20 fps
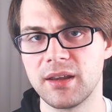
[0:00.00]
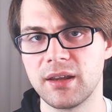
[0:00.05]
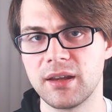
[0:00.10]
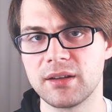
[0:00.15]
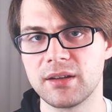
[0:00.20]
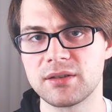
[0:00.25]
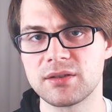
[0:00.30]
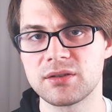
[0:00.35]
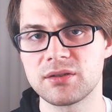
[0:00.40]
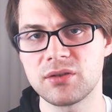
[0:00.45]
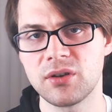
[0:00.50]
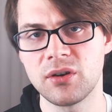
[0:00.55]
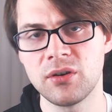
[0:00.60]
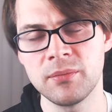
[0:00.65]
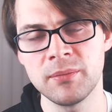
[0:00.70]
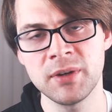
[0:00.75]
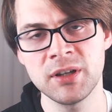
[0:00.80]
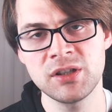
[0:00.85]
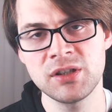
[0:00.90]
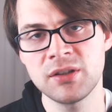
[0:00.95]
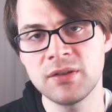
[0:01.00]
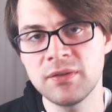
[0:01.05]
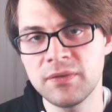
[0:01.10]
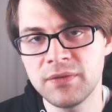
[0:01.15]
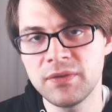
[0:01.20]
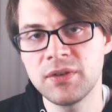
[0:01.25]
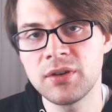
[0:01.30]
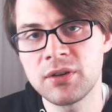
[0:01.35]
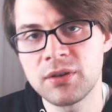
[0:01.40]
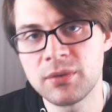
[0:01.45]
so much of
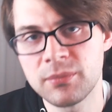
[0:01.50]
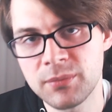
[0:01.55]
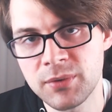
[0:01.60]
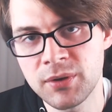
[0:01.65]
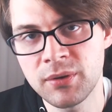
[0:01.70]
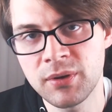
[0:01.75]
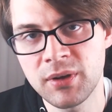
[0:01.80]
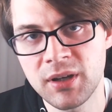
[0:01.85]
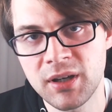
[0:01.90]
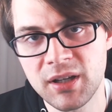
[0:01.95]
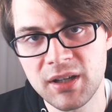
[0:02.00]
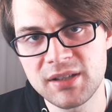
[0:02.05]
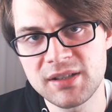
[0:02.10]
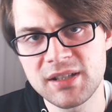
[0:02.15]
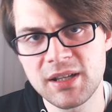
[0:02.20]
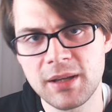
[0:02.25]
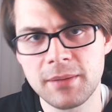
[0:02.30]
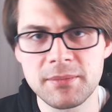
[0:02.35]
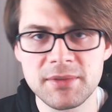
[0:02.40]
the community seems